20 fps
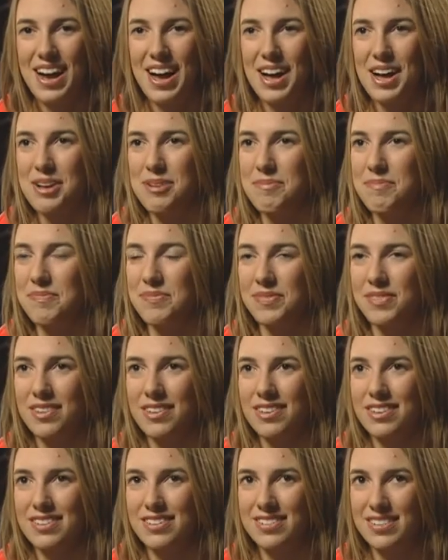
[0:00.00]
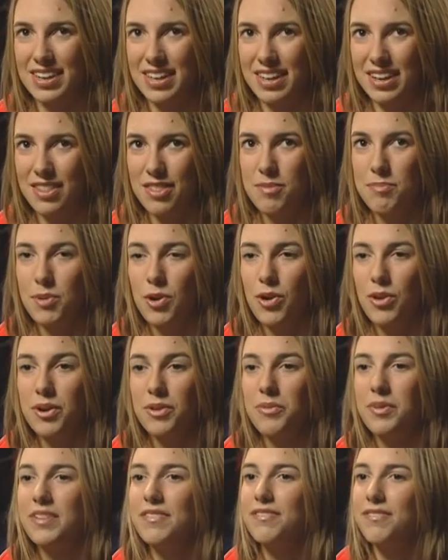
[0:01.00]
um, sitting in the boat
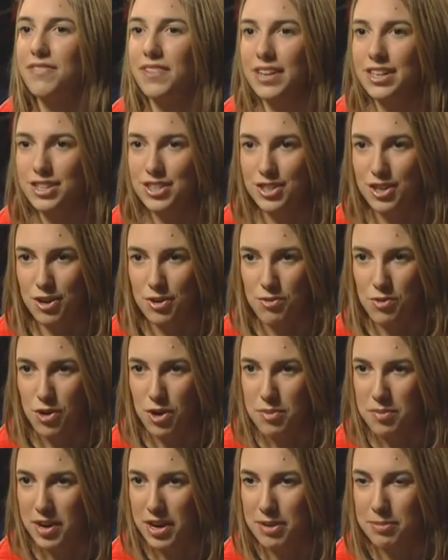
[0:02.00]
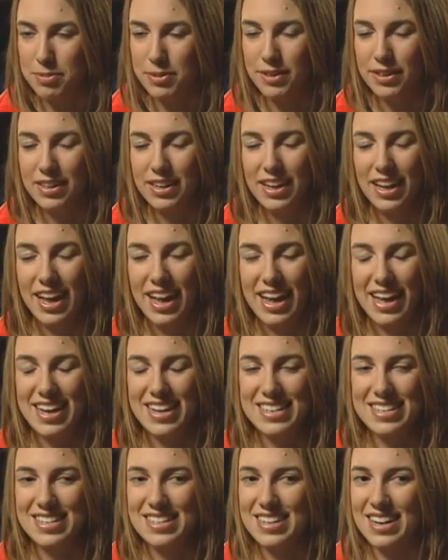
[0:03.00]
and we'd finished our warm up
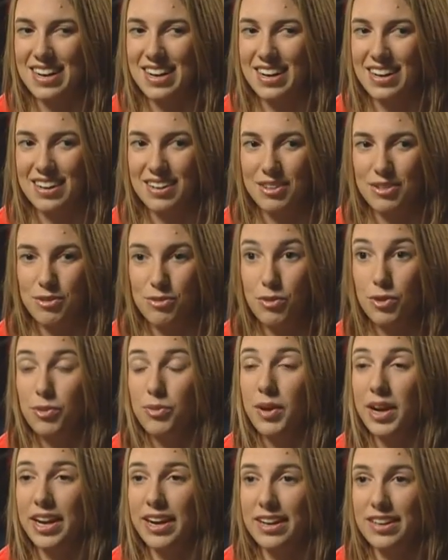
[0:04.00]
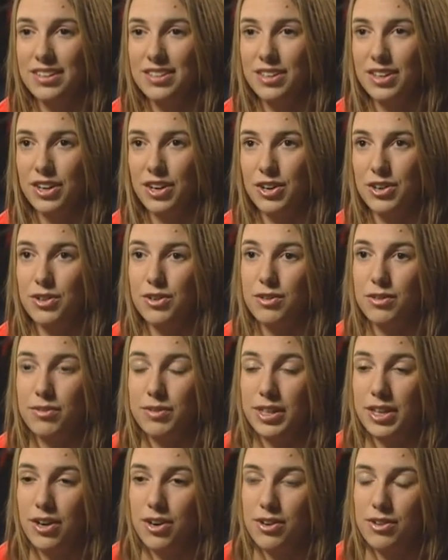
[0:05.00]
and uh, we're waiting to go.
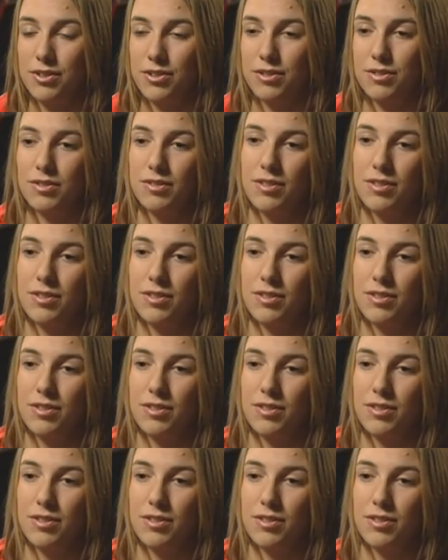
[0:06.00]
We go